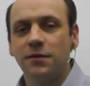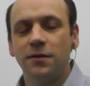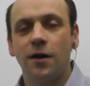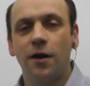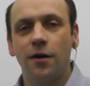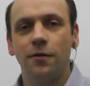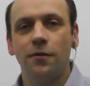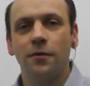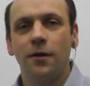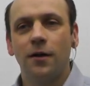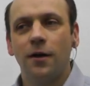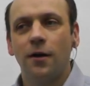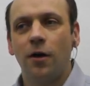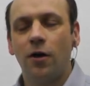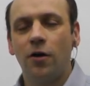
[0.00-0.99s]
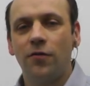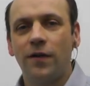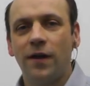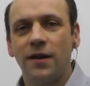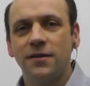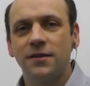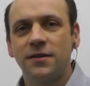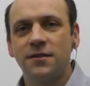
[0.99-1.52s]
with no
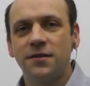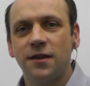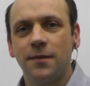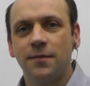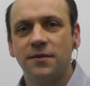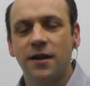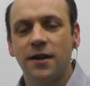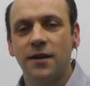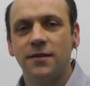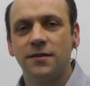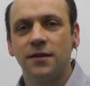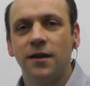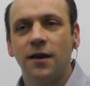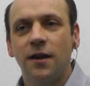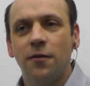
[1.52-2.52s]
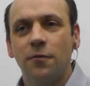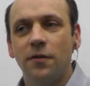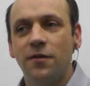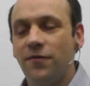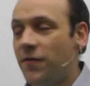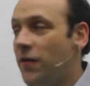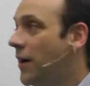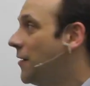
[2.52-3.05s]
off-axis terms. That is, we
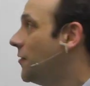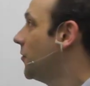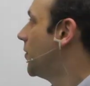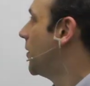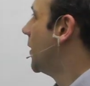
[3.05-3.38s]
found